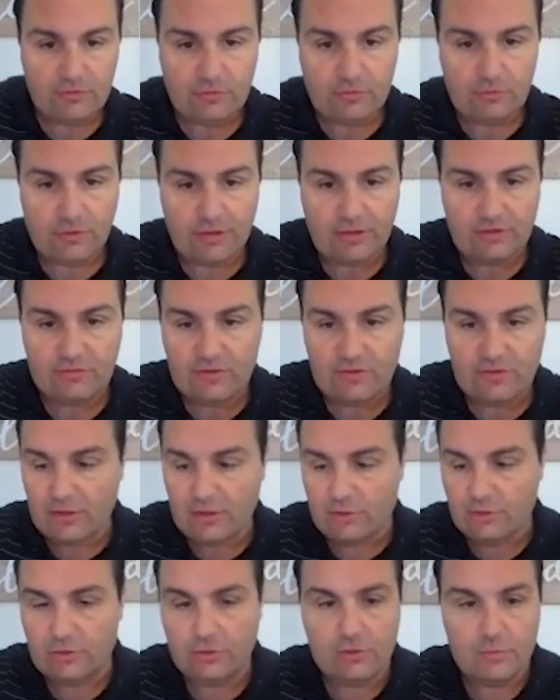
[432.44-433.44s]
to, like I said, I
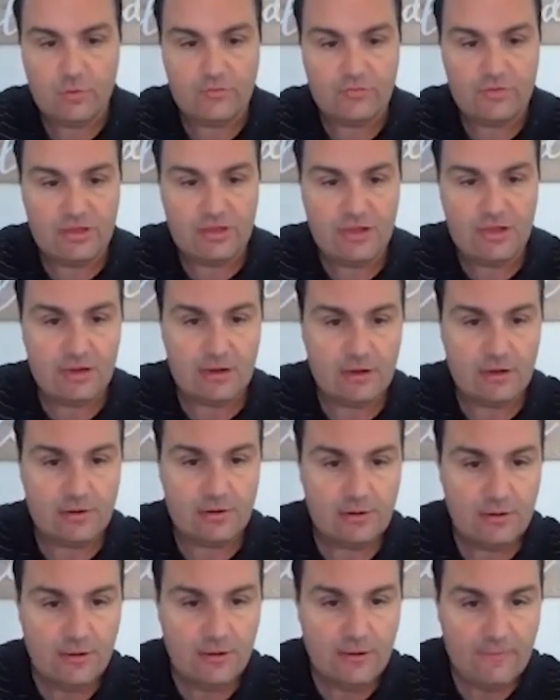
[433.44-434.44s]
could come over here
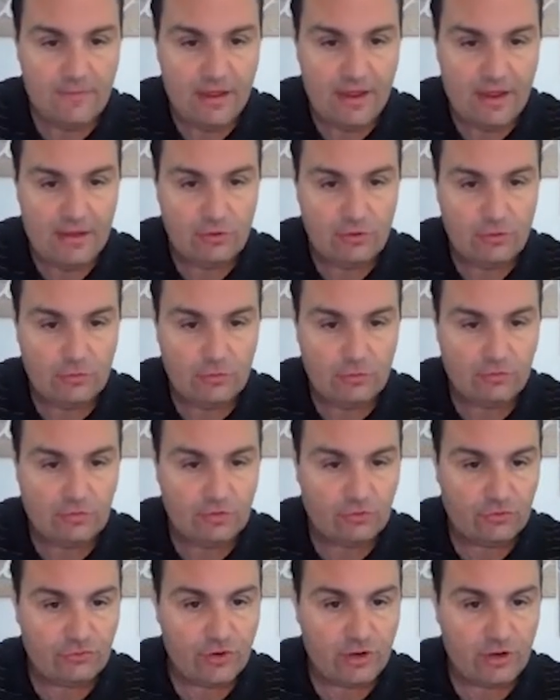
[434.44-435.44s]
and use the
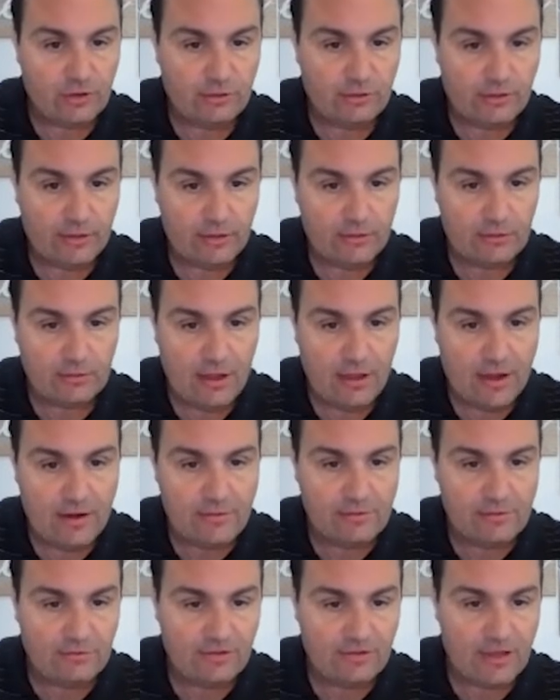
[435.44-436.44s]
trigger link,
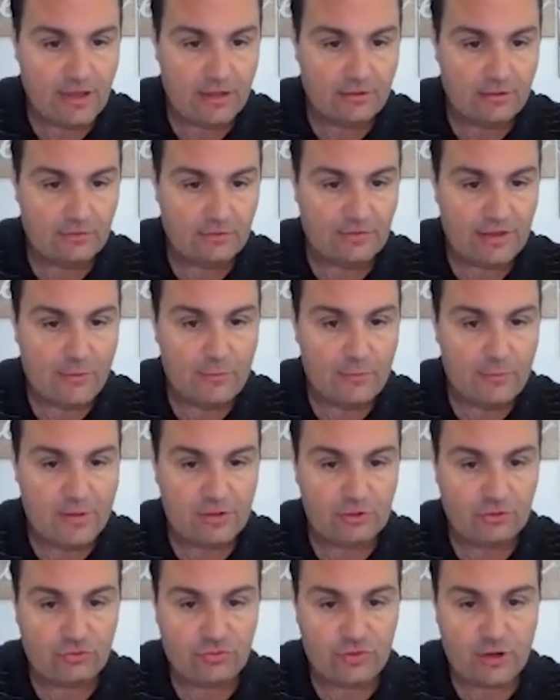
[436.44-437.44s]
Aaron's calendar. So that would be a
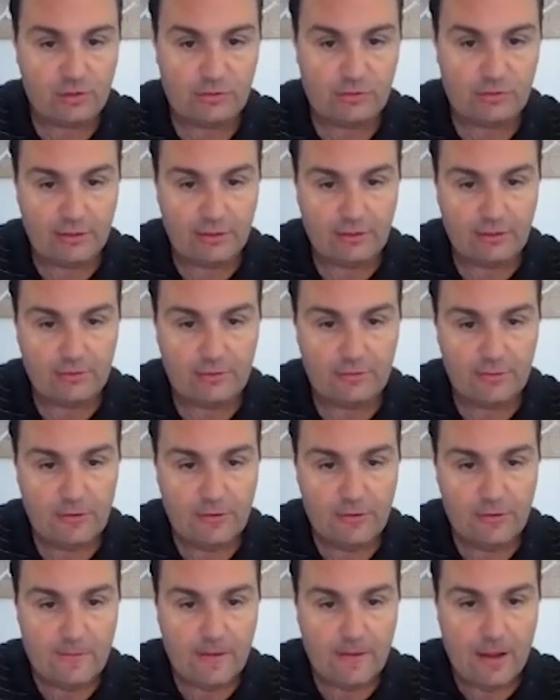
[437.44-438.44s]
trigger link.
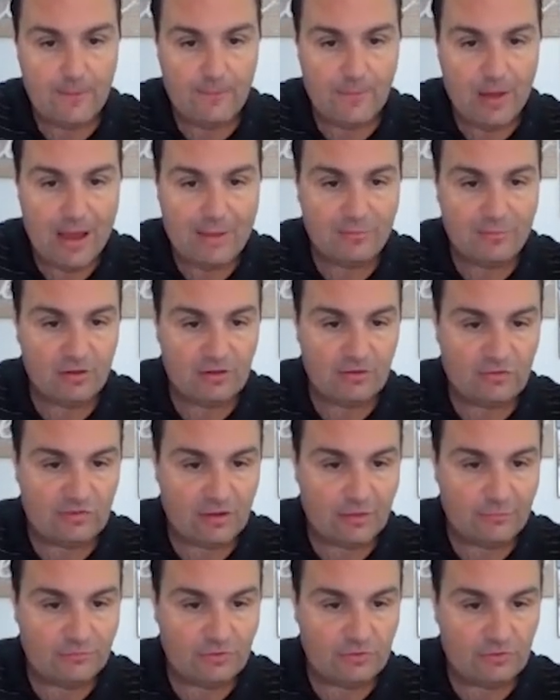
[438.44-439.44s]
I'm gonna
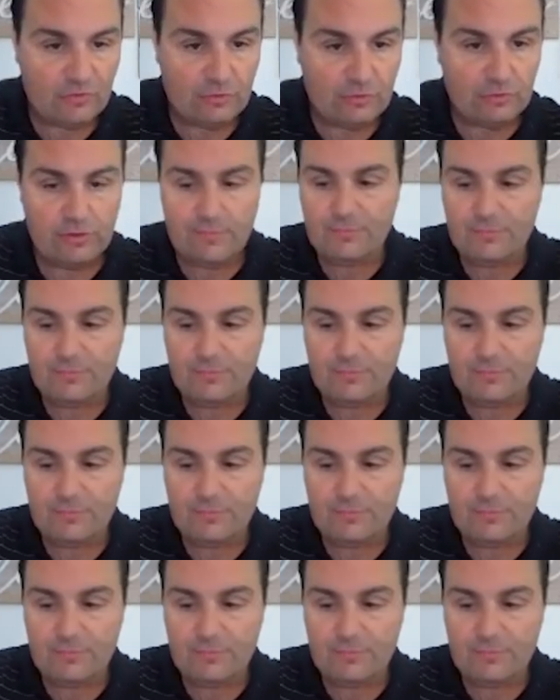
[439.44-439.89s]
substitute it.